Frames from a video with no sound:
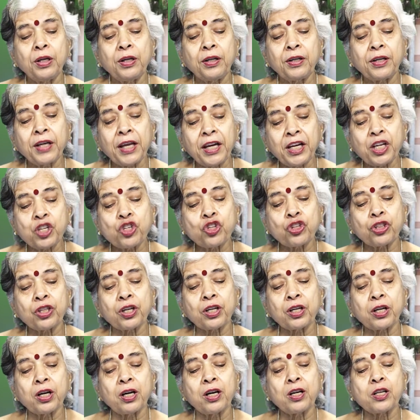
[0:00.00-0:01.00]
teach the
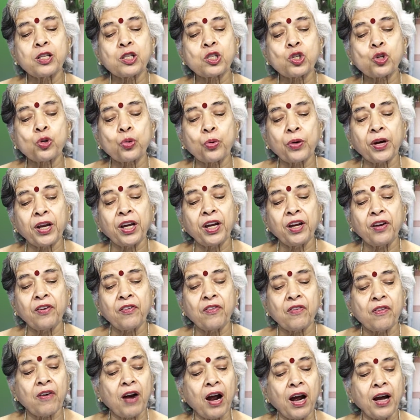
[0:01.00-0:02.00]
girls to read,
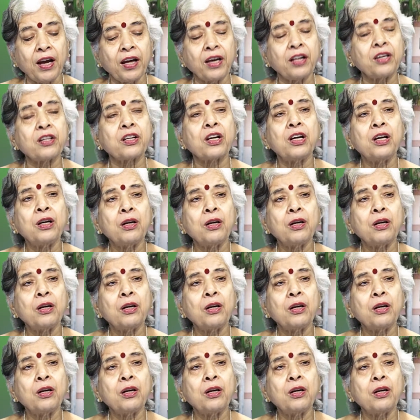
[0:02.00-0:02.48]
write,